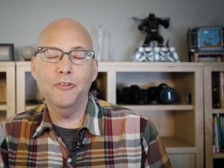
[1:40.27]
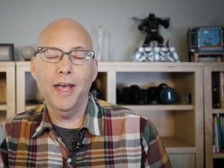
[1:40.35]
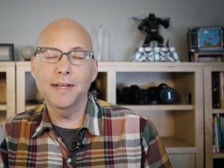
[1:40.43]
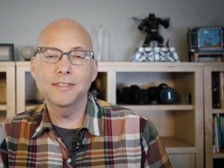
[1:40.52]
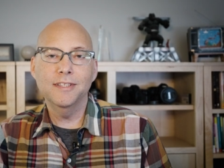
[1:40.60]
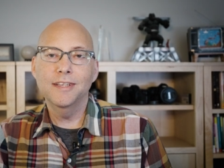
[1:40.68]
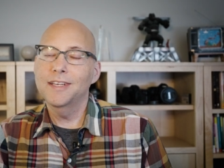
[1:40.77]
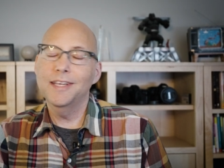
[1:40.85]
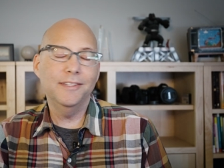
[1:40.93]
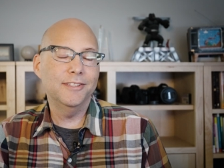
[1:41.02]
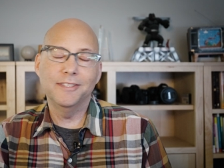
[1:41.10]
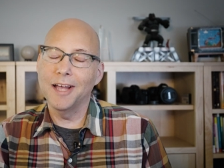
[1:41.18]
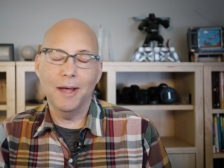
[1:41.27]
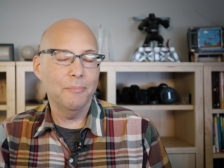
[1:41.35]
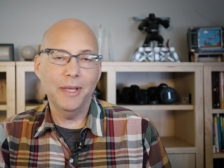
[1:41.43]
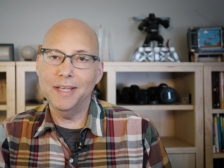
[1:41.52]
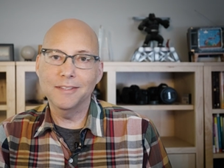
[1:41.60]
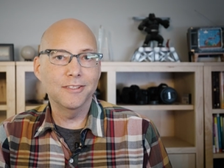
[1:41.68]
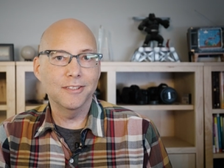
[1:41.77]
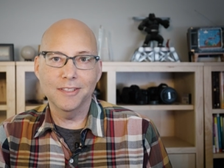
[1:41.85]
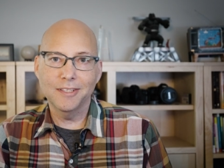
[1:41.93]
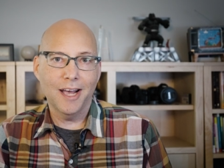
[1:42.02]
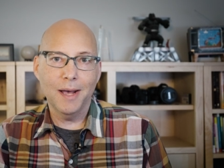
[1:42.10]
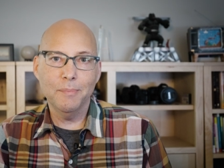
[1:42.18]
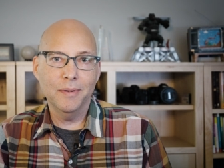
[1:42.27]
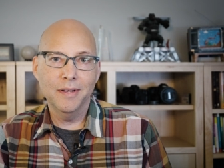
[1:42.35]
fact, he did not make it to the top.